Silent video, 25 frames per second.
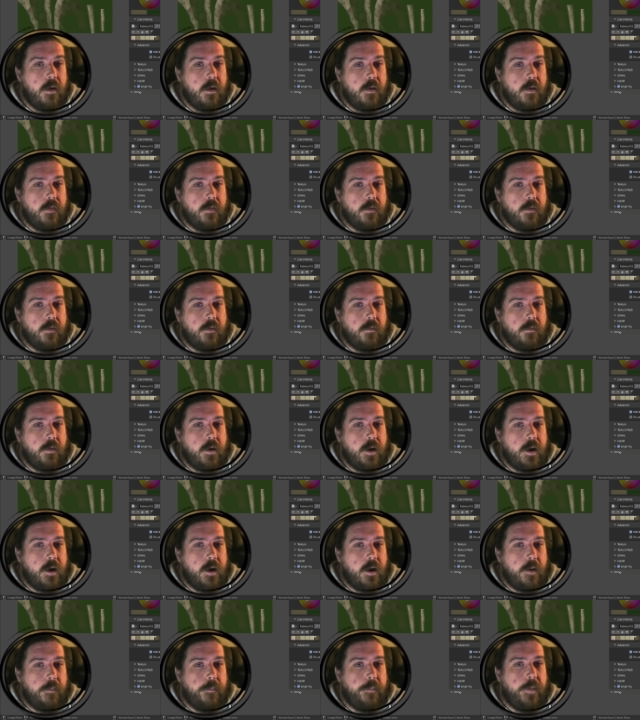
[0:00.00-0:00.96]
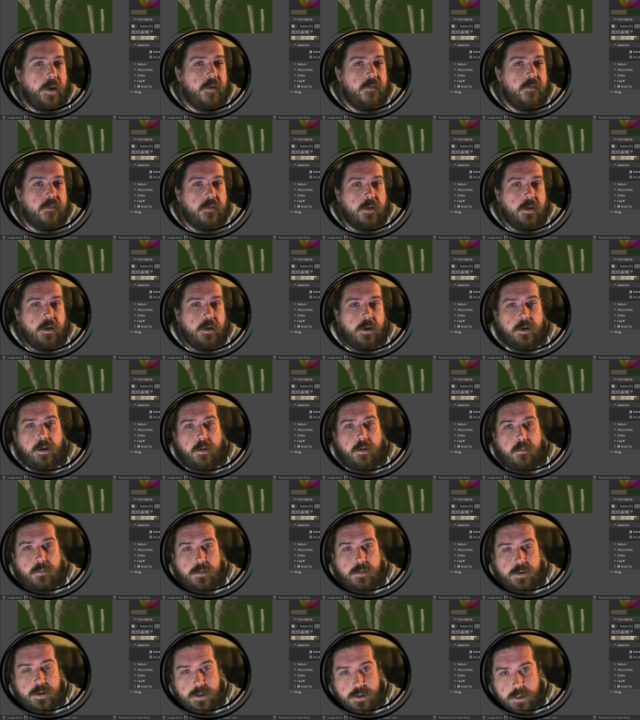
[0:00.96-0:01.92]
The green, I don't want
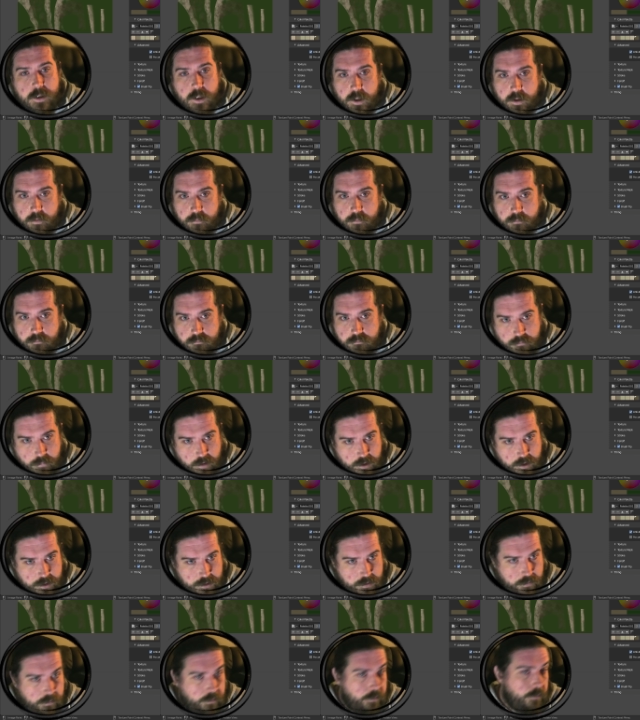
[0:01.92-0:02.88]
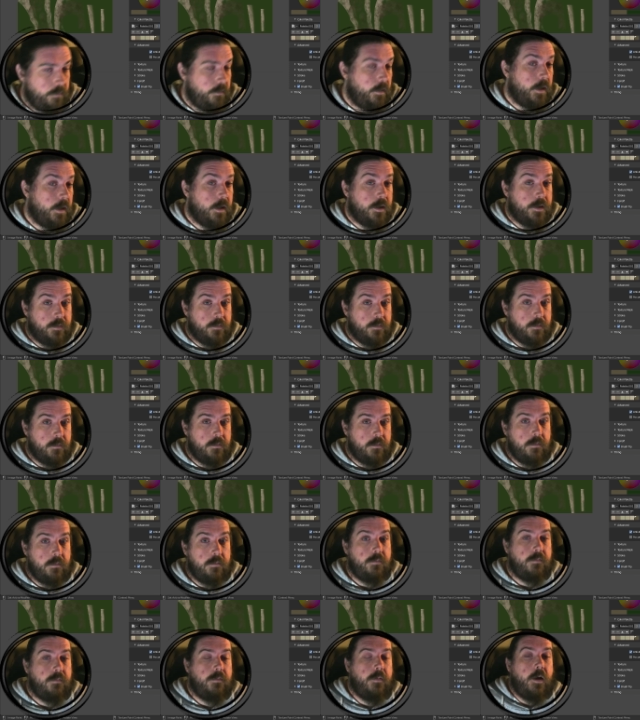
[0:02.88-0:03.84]
to see much of the green at all
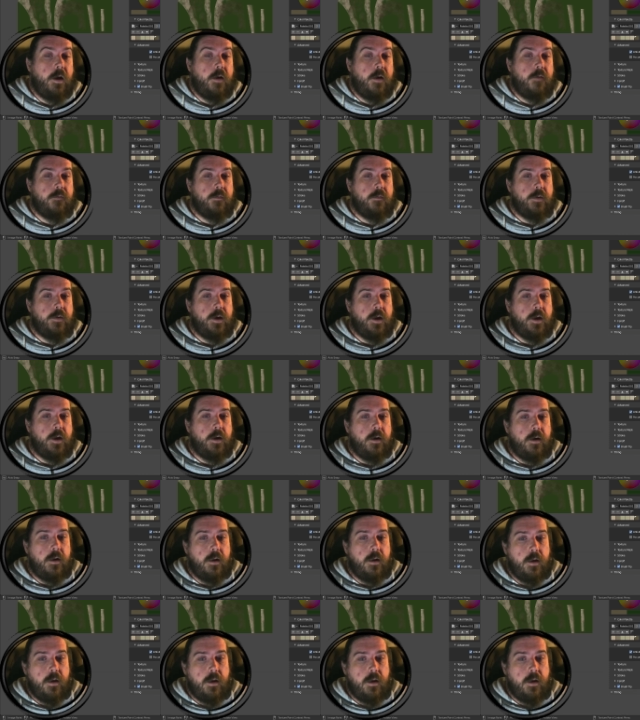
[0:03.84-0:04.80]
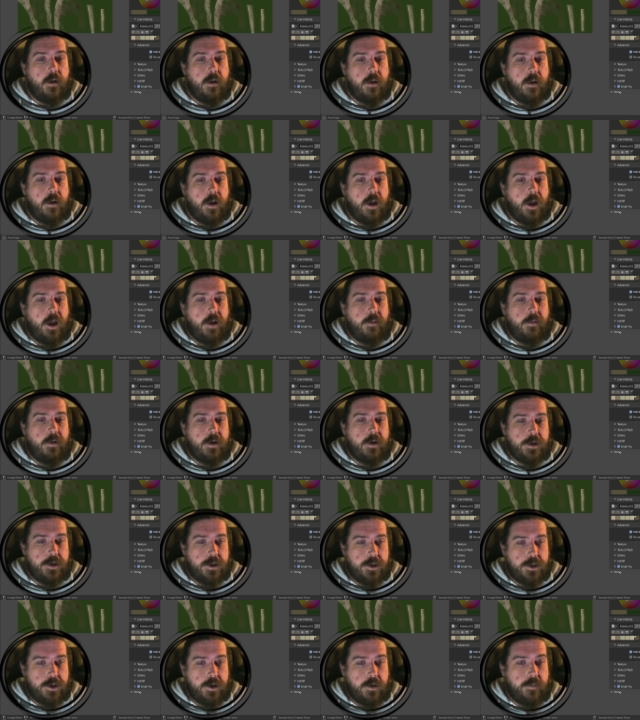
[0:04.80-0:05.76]
after we're done. It
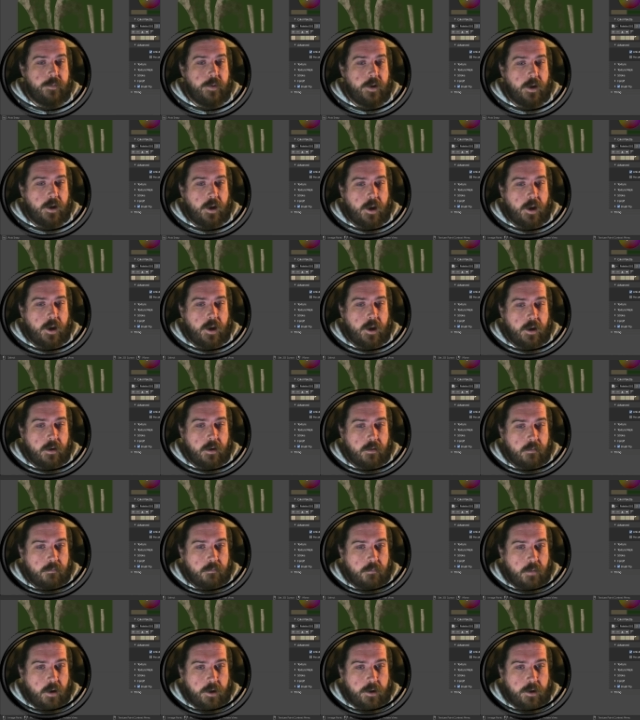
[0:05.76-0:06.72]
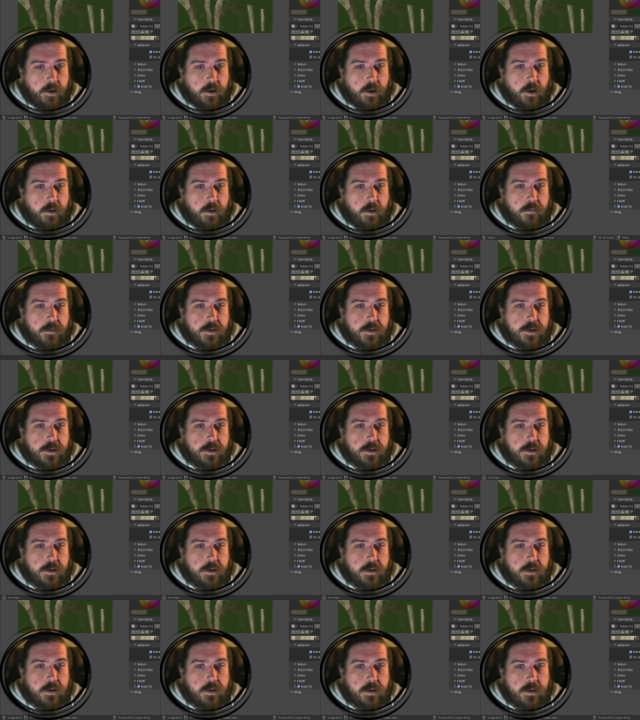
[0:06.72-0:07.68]
just should be a undercoat
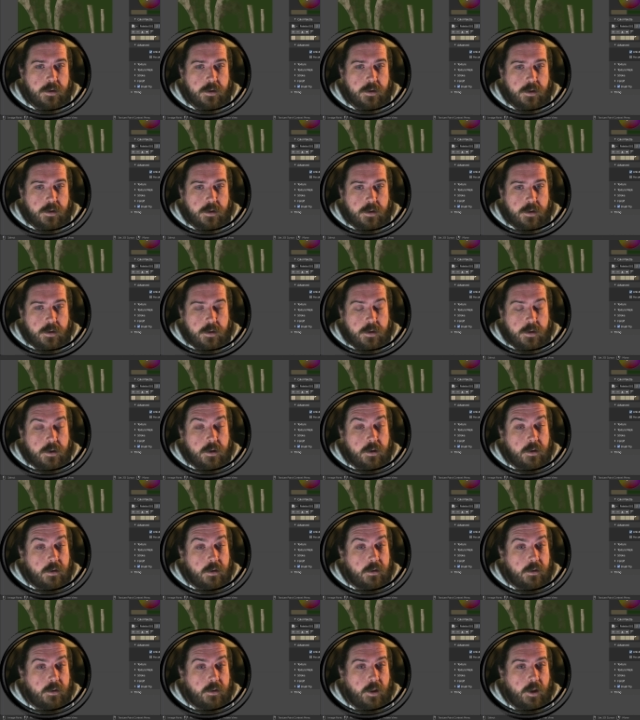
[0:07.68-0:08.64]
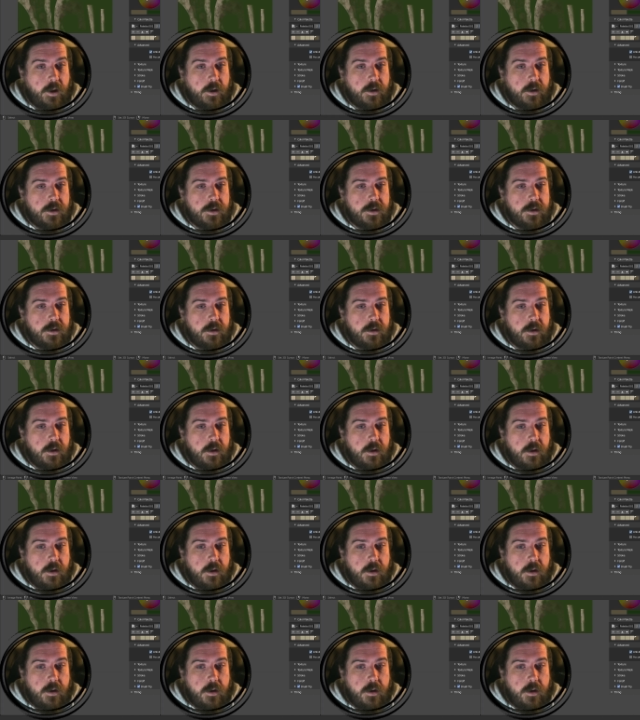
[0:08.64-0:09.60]
that
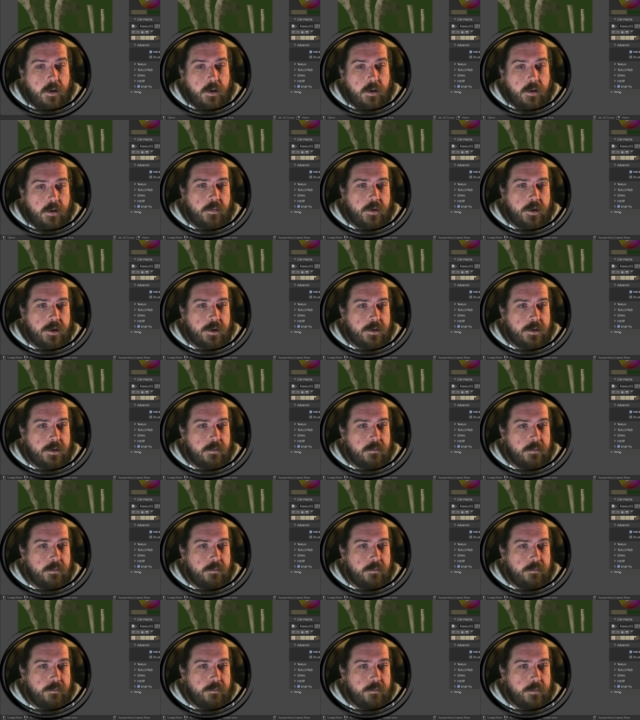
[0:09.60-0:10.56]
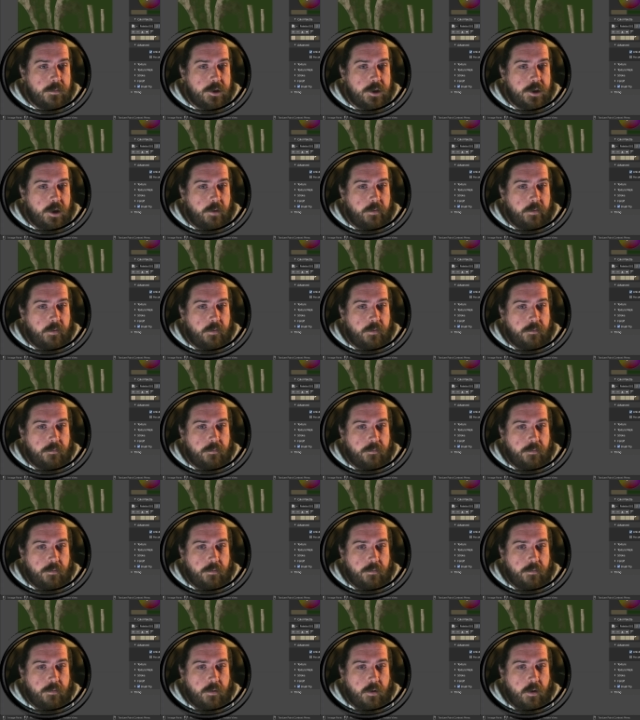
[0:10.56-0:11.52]
is showing
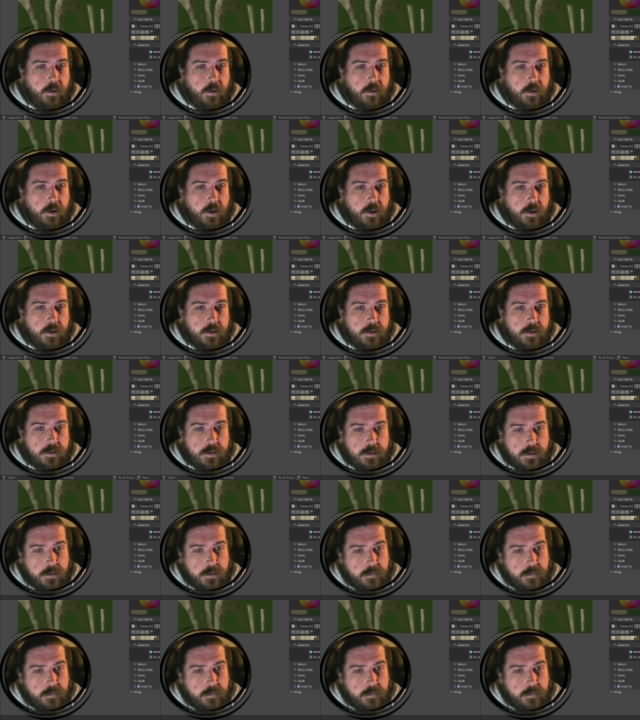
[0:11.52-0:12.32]
through other colours.